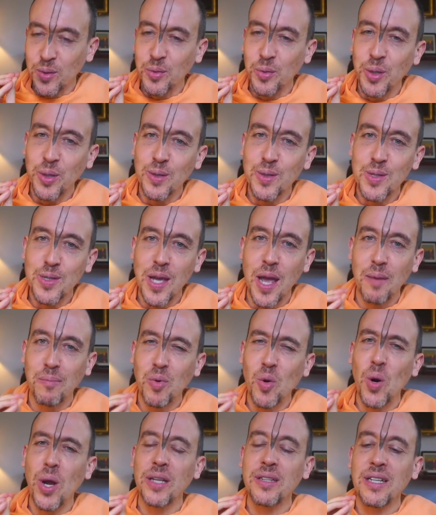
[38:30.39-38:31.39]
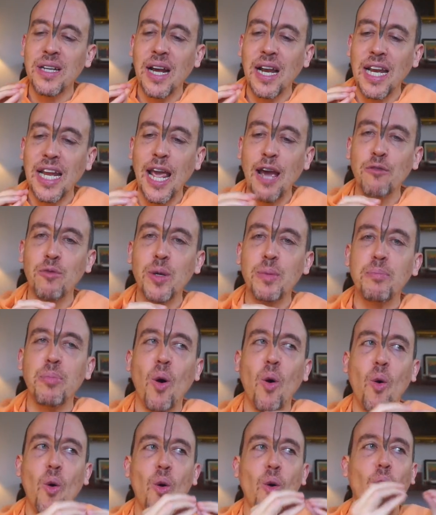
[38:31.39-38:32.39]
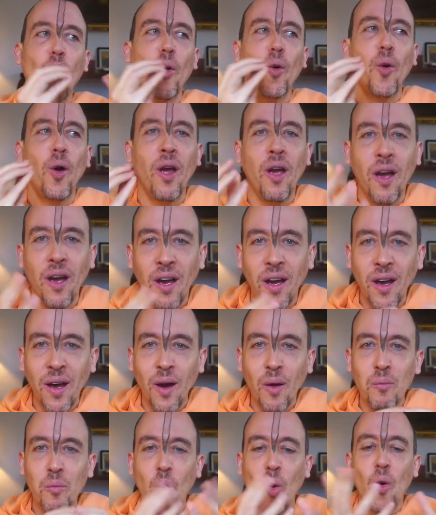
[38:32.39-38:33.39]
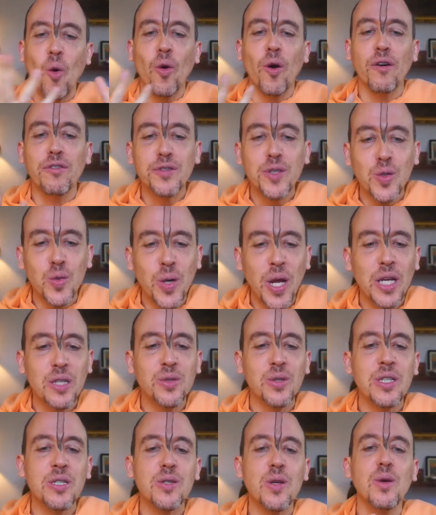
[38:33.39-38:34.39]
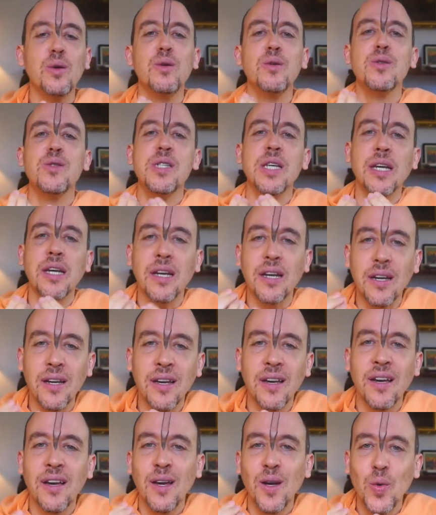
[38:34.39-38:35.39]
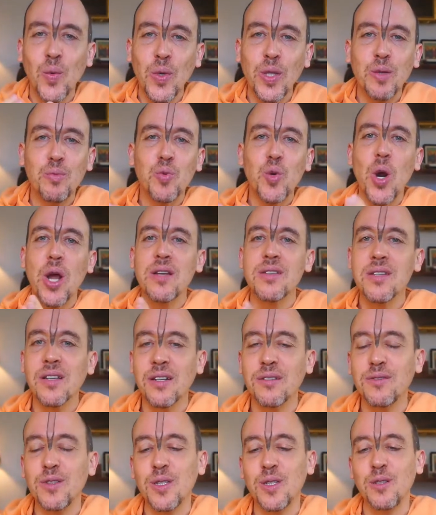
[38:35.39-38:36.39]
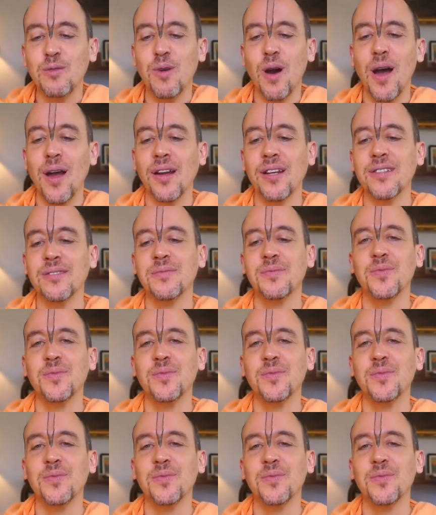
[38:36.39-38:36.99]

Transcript: We could say poetically, every pore of creation is oozing with the presence of the divine.